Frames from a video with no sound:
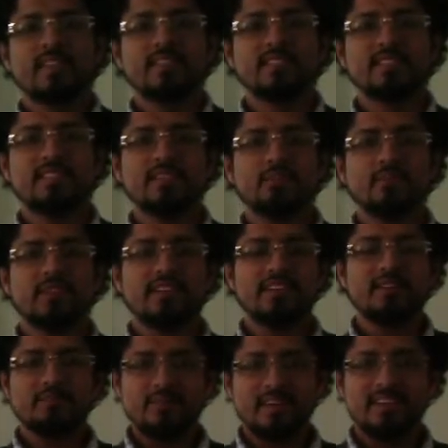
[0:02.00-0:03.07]
Assalamu
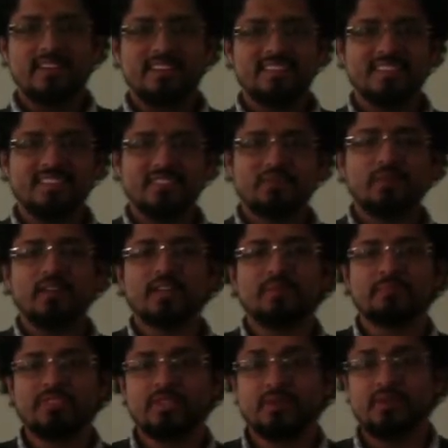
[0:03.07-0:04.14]
alaikum and welcome
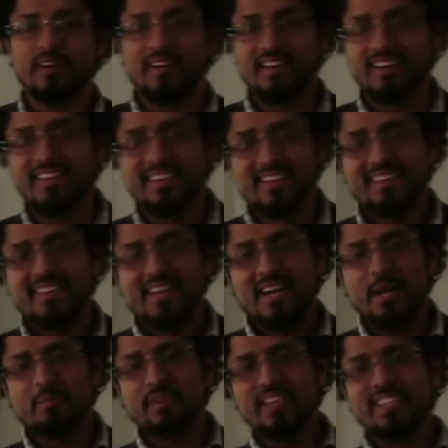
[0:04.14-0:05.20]
to our
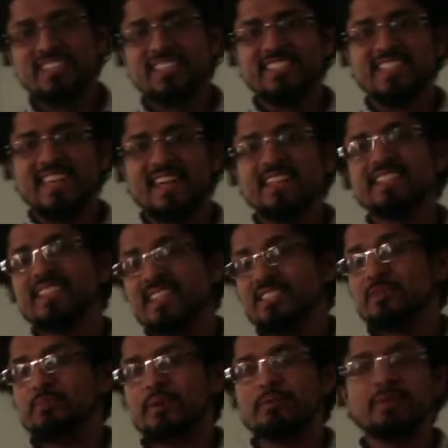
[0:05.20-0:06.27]
obligations class. As you
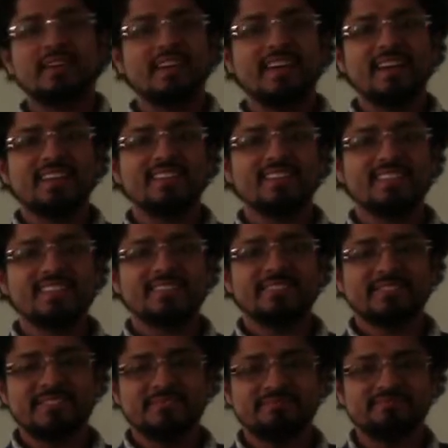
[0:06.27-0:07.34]
probably guessed,
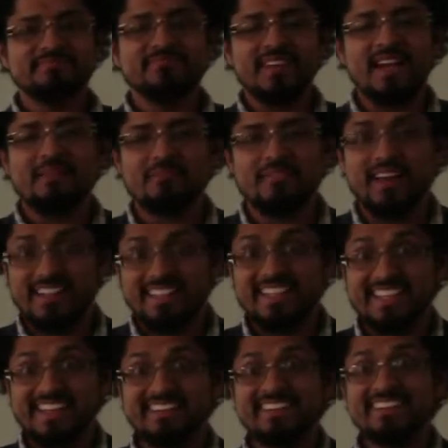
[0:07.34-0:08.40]
I'm not
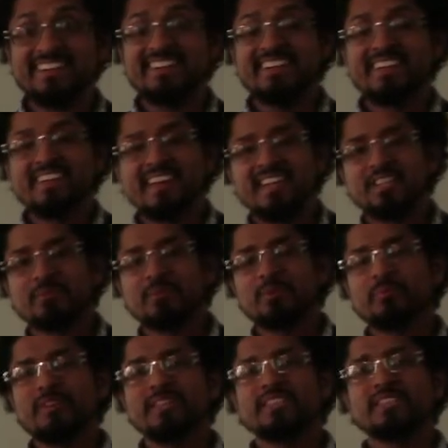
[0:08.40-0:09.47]
here at the
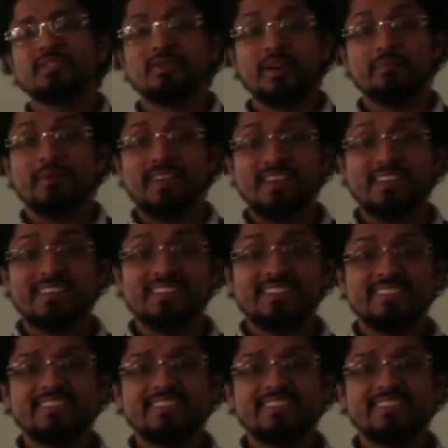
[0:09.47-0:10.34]
moment, though I'm here